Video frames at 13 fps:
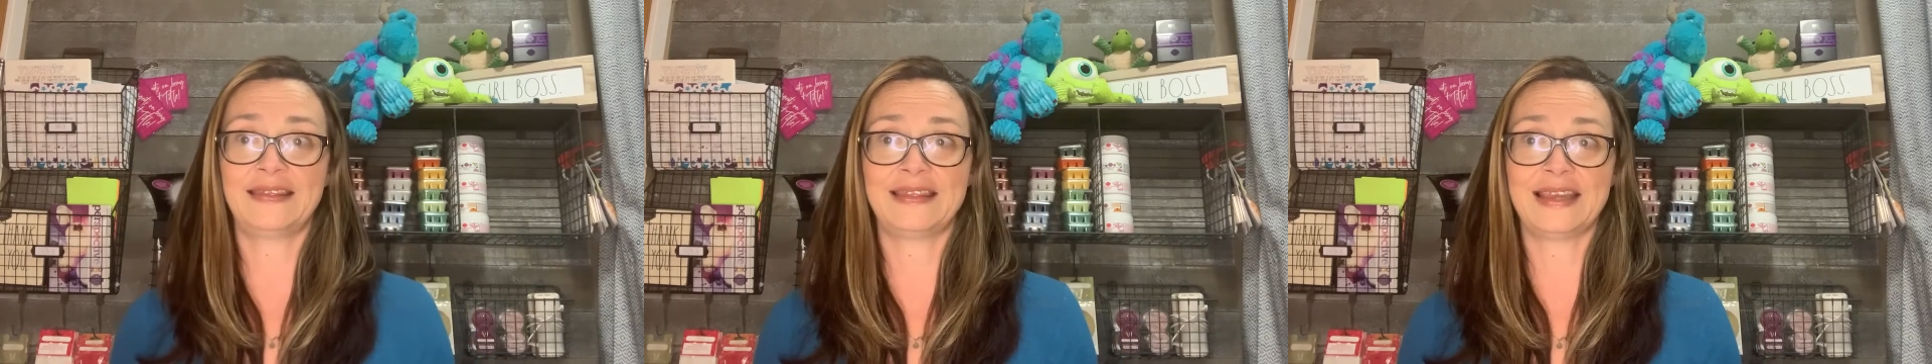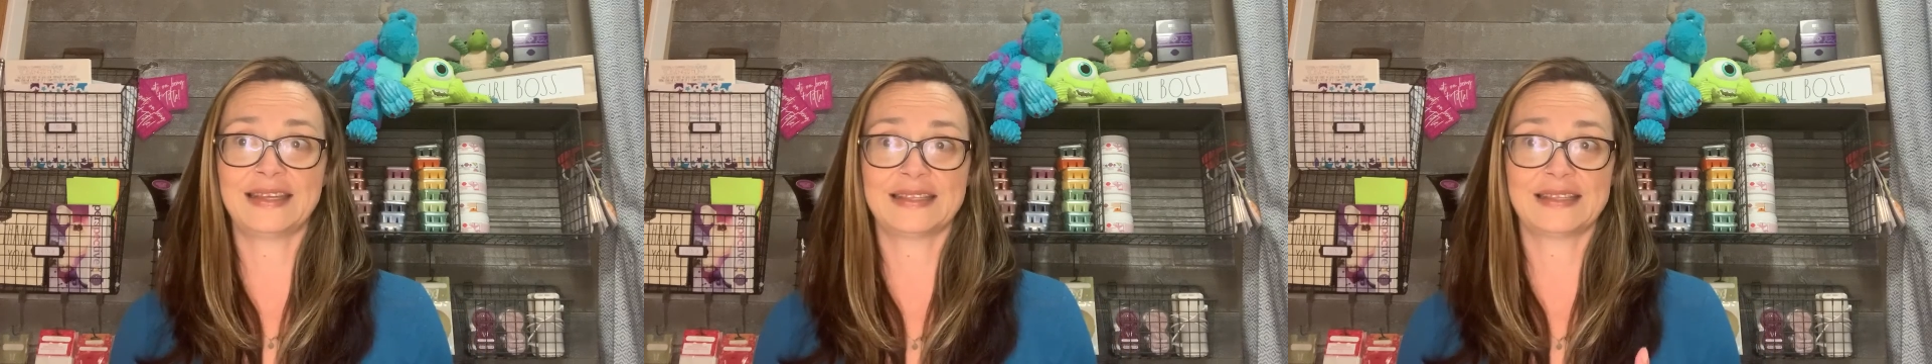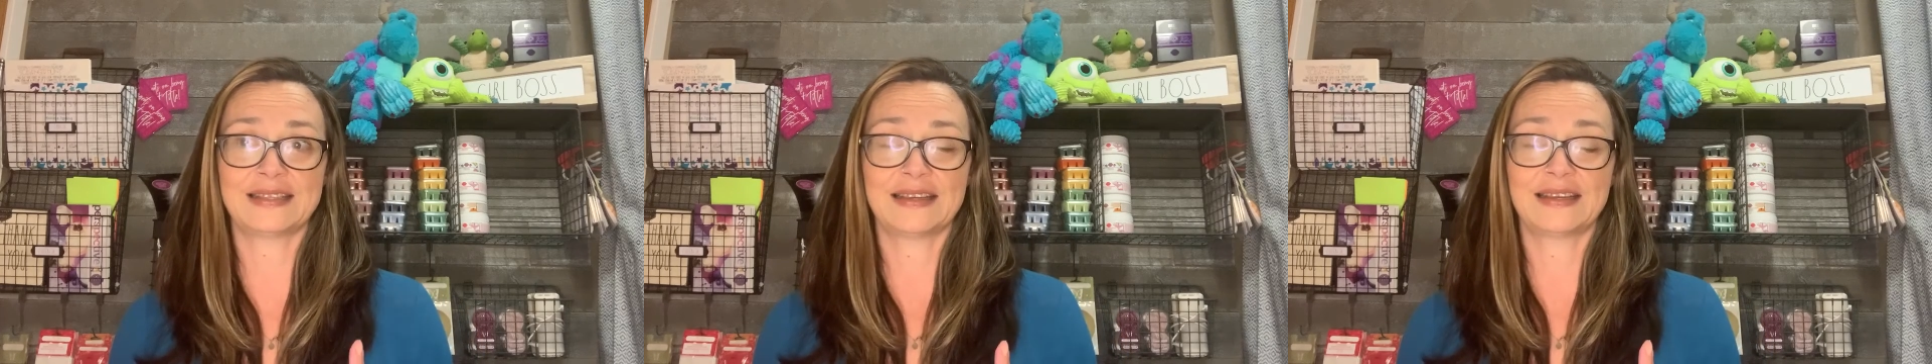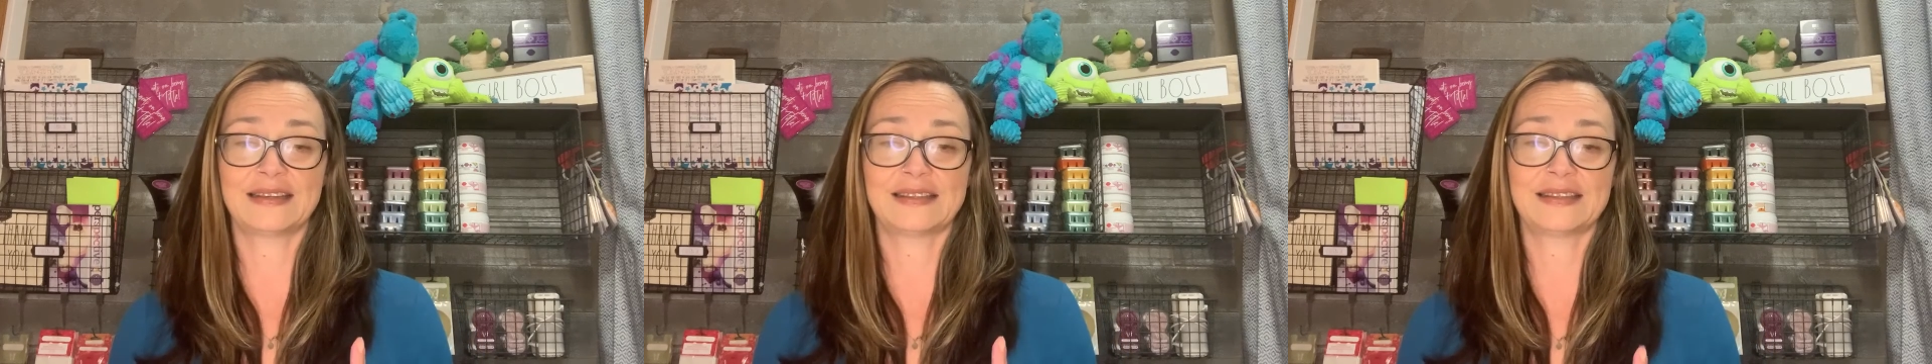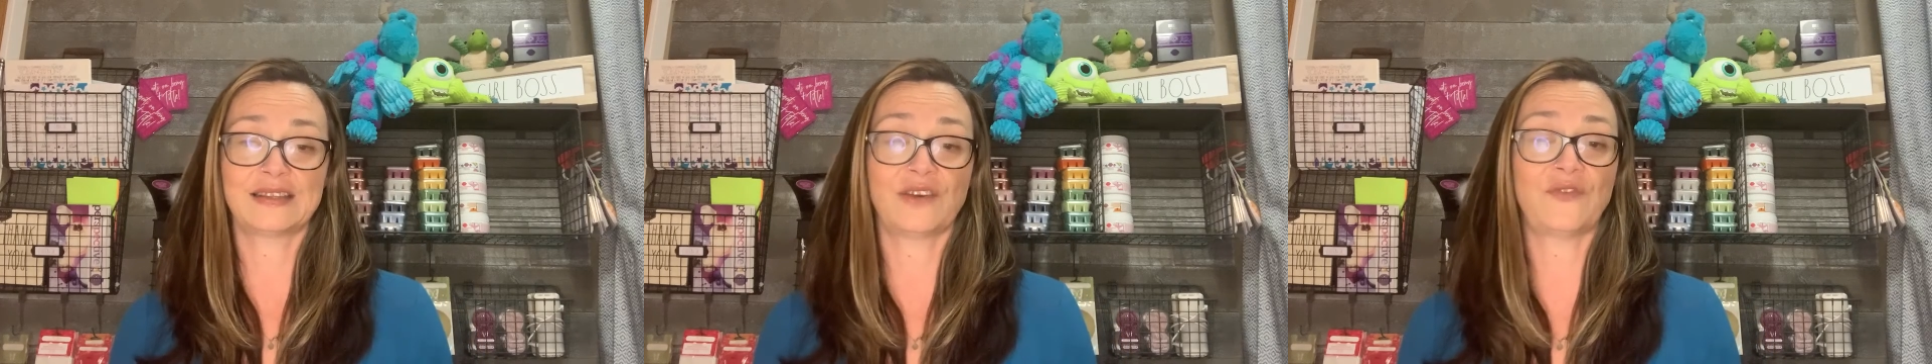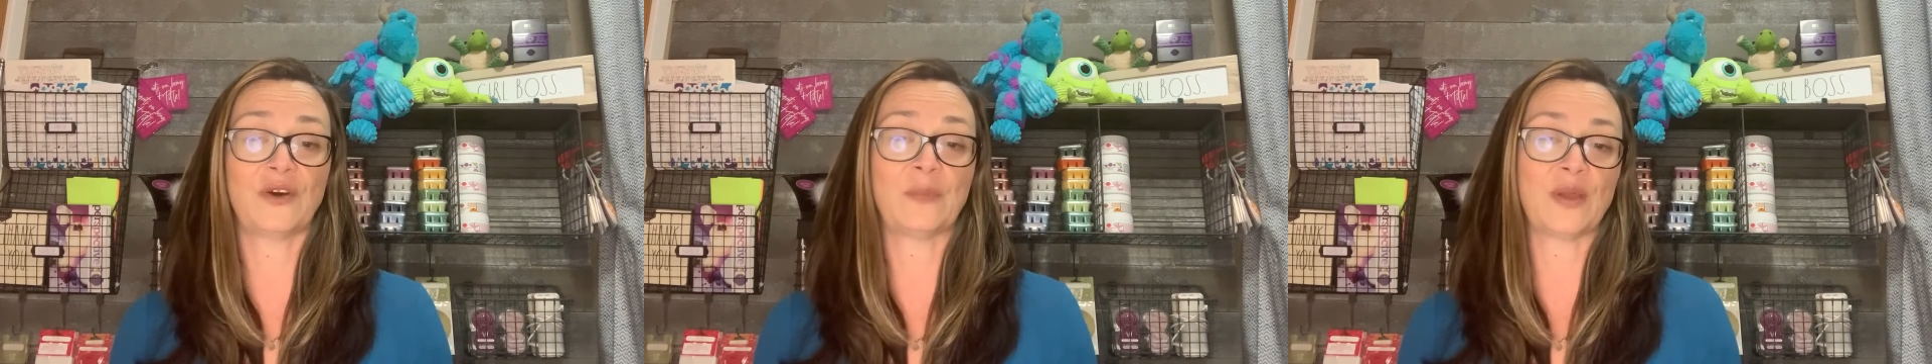this
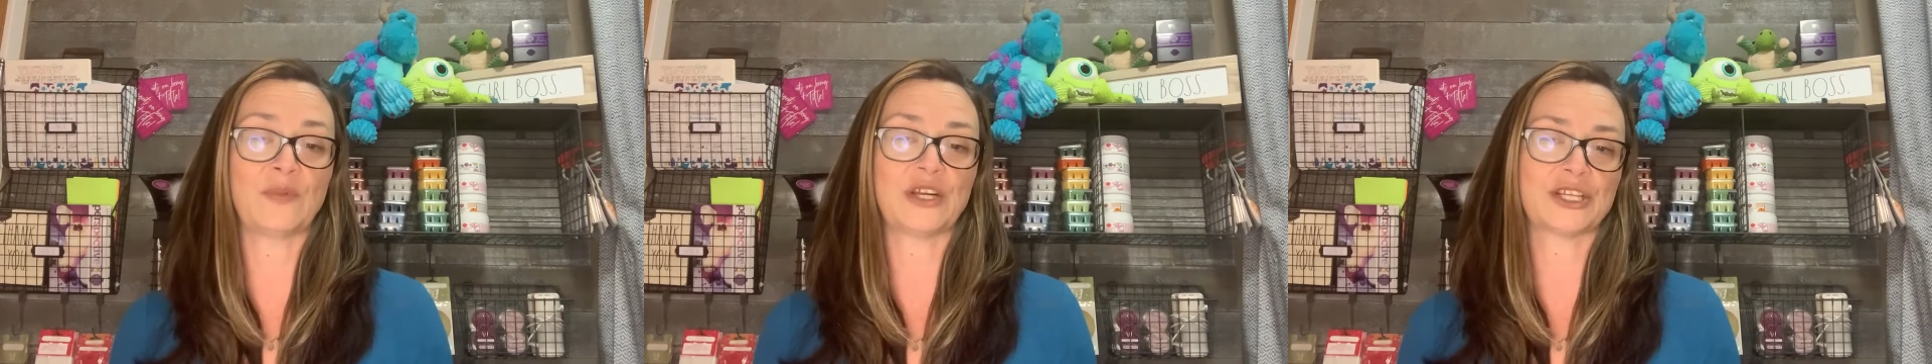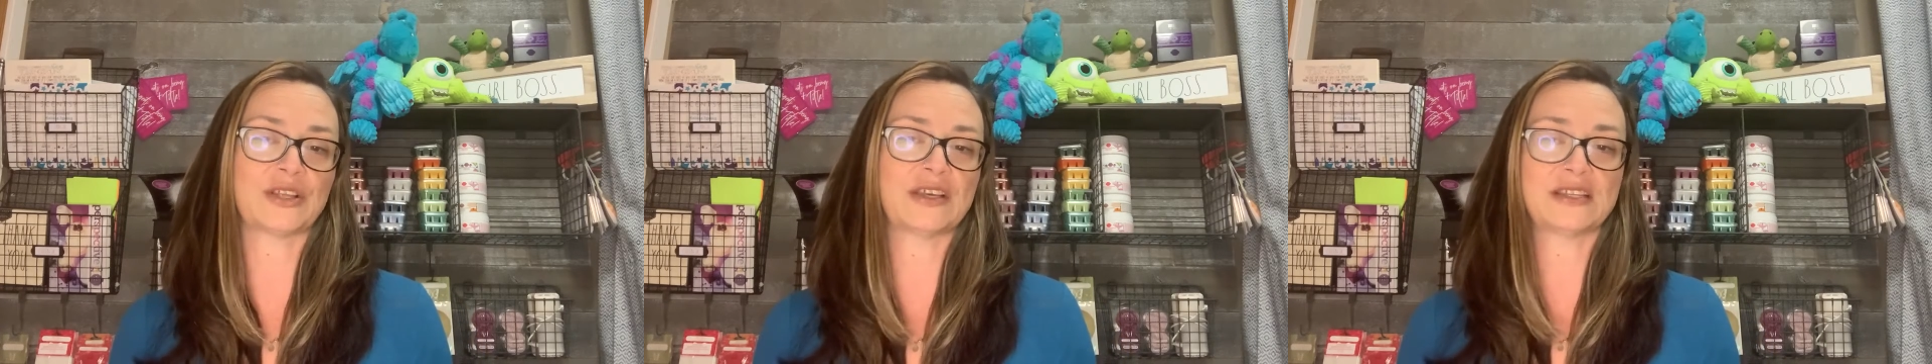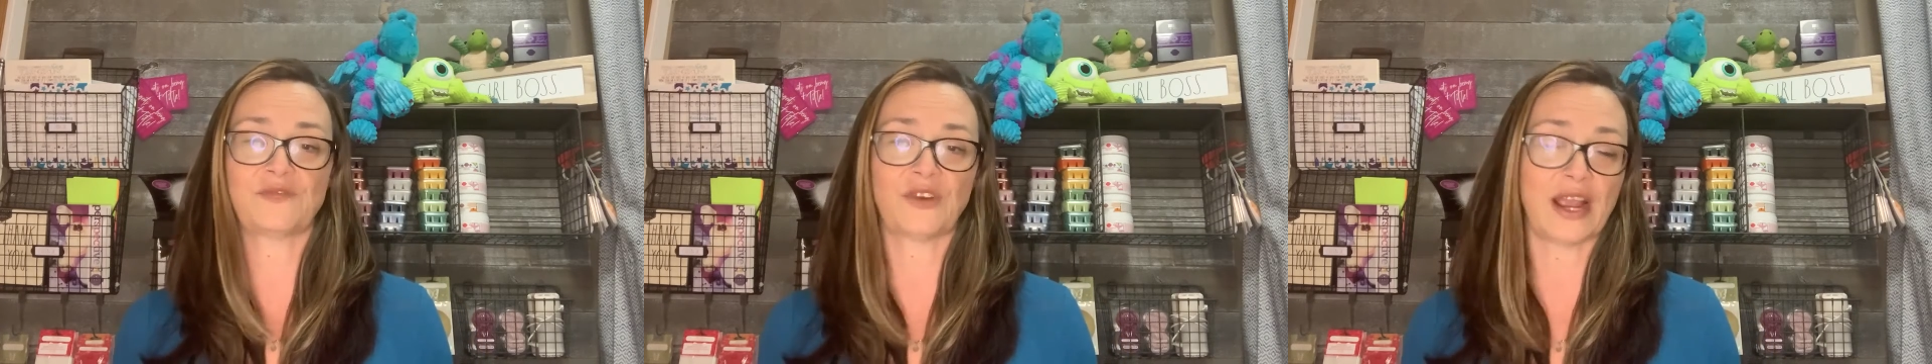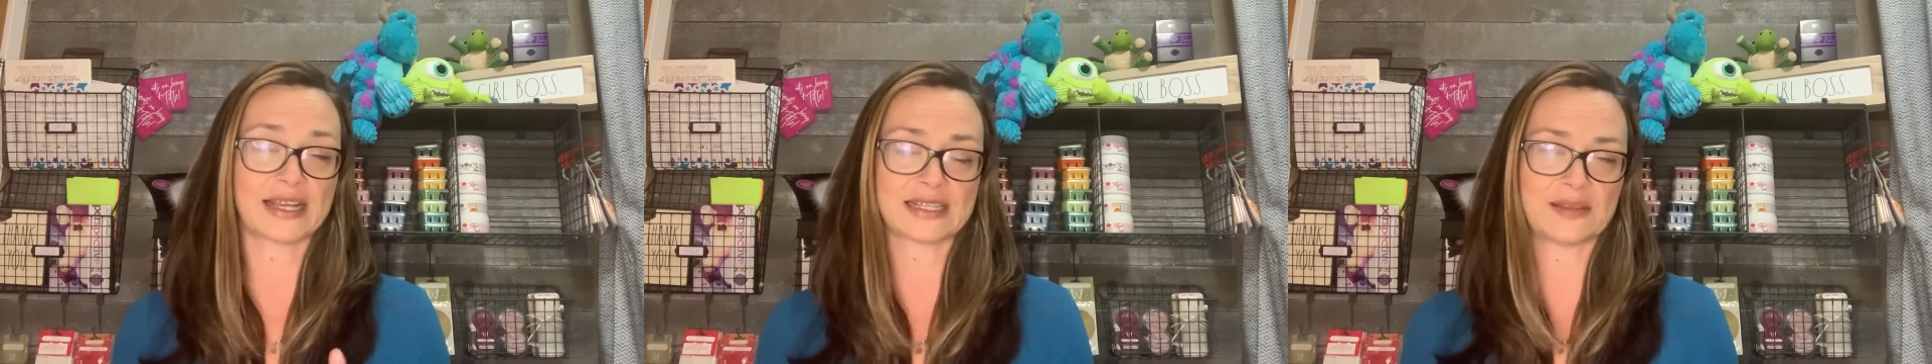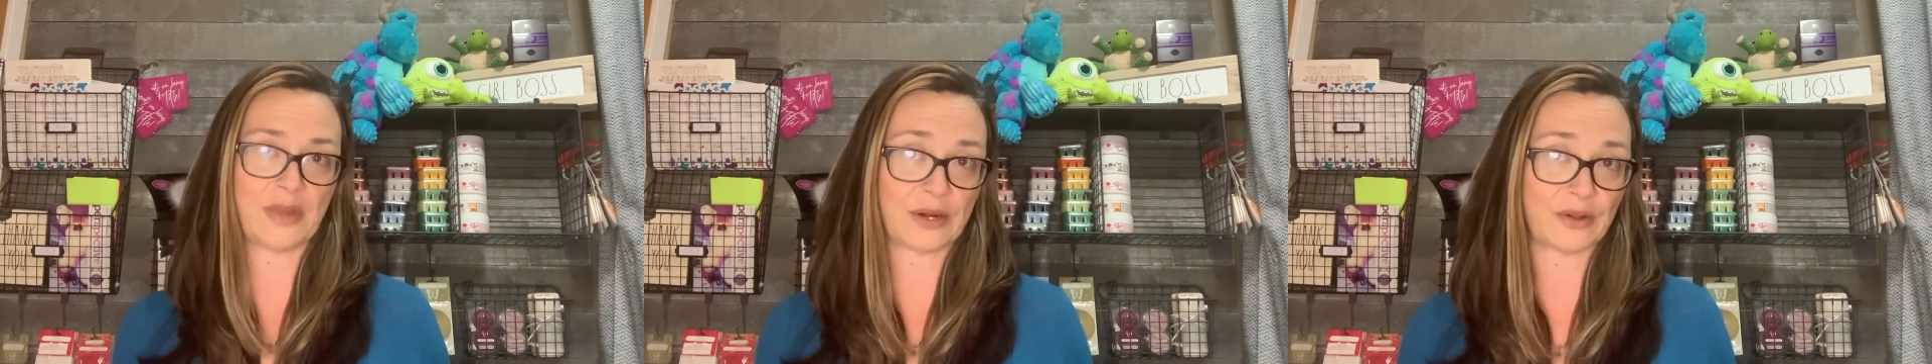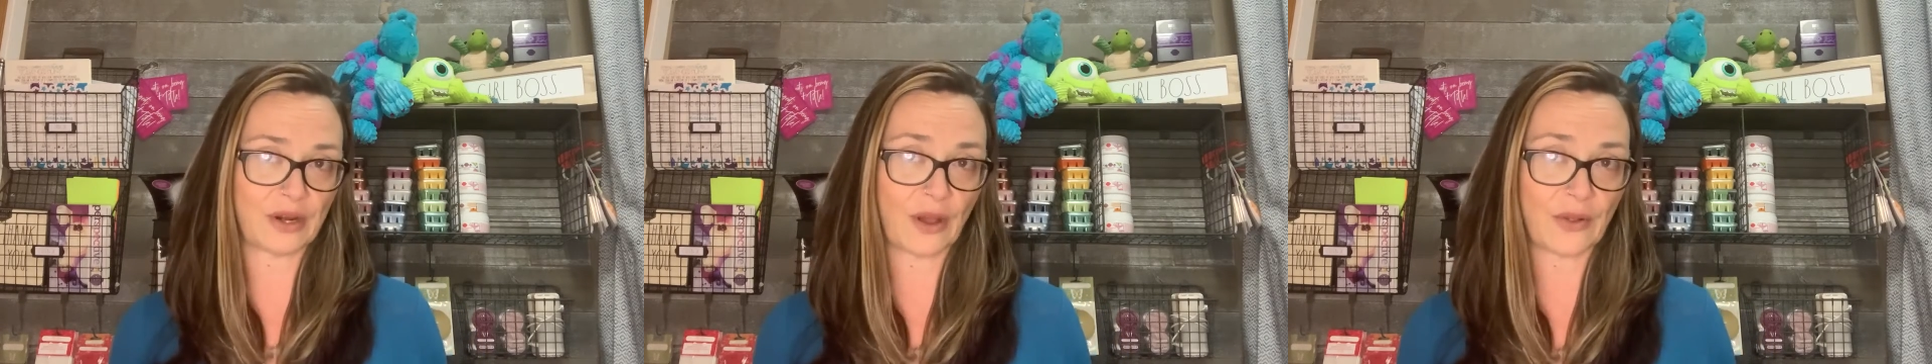stuff on my wish list for X
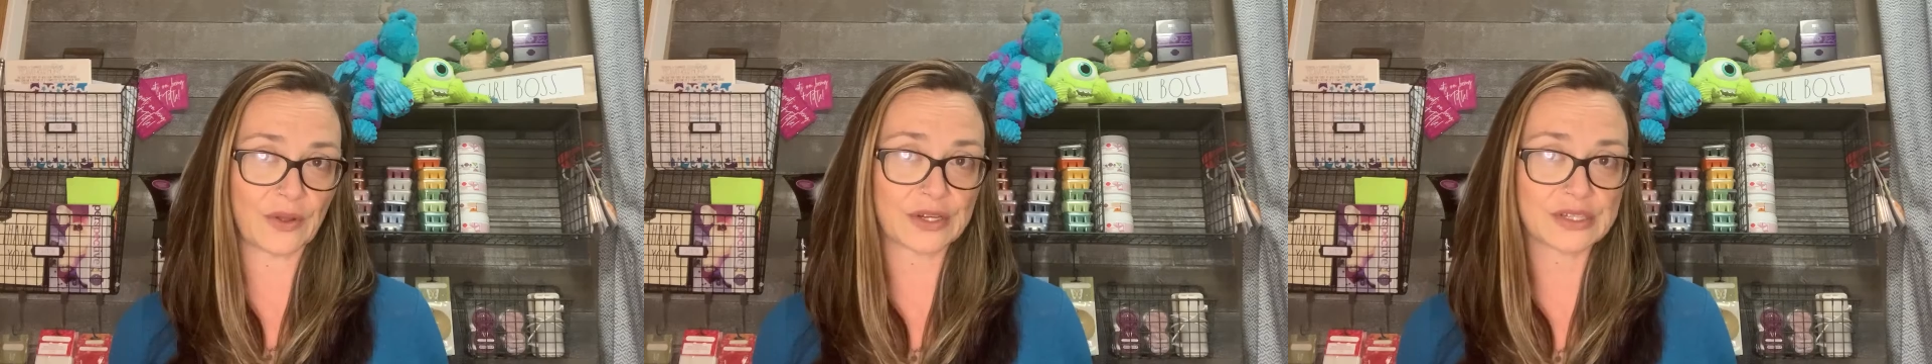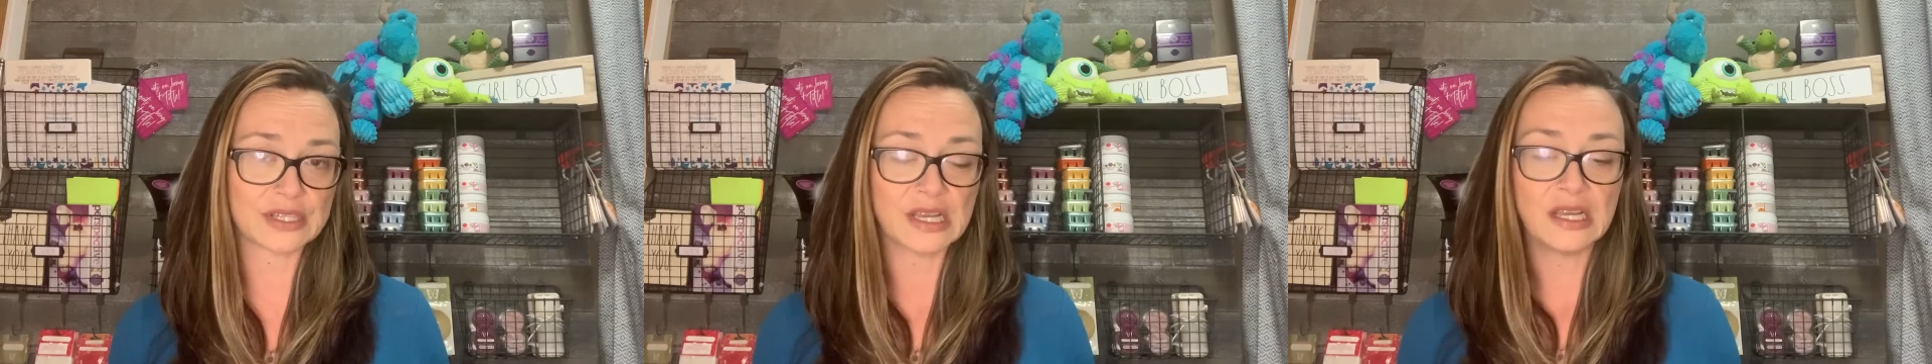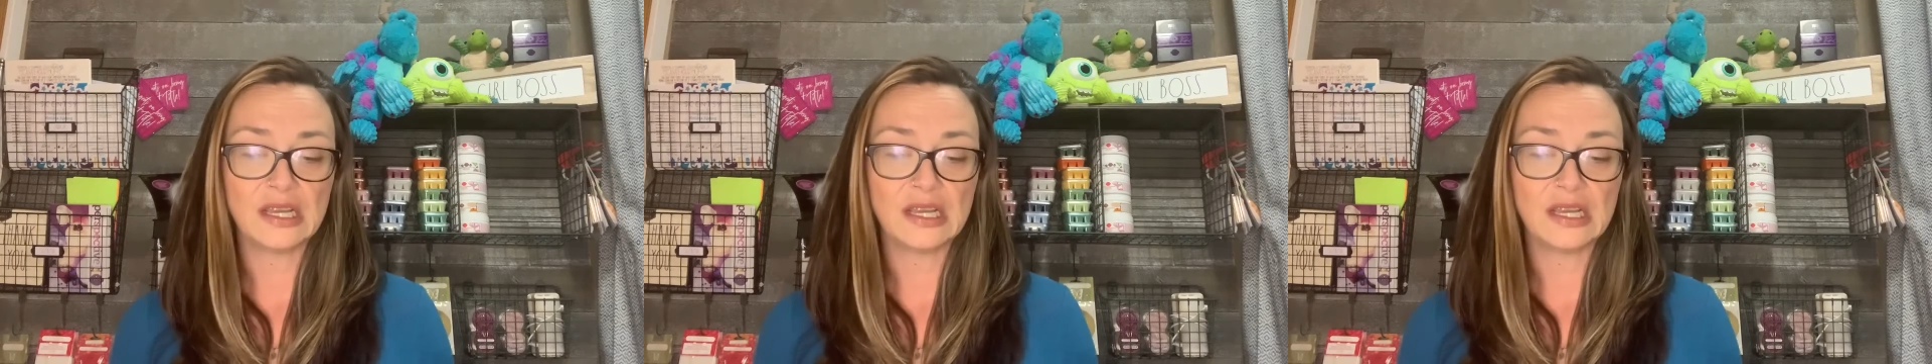amount of dollars.